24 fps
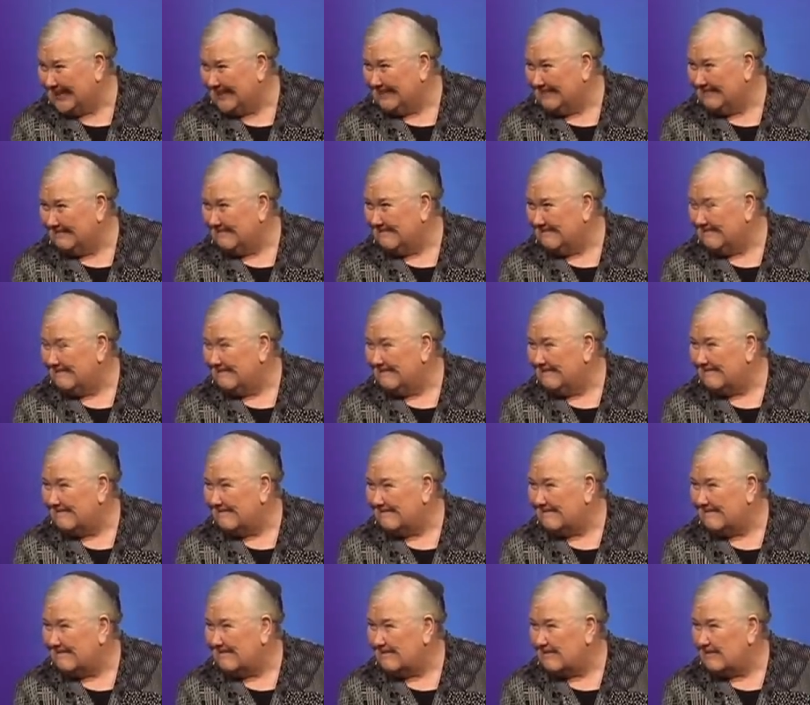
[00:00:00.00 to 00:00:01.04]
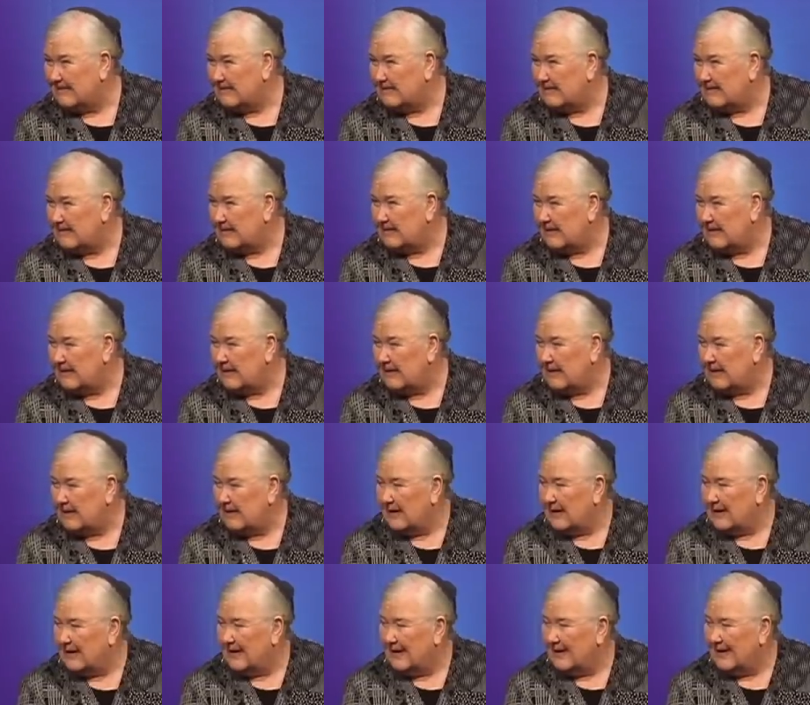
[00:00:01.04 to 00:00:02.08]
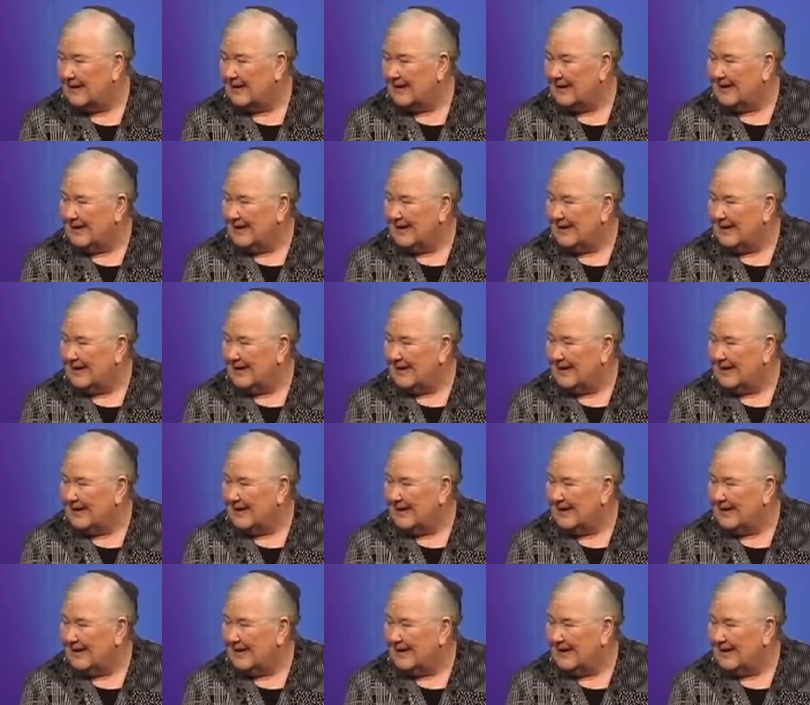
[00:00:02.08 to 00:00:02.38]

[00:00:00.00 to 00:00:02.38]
No one is speaking in this clip.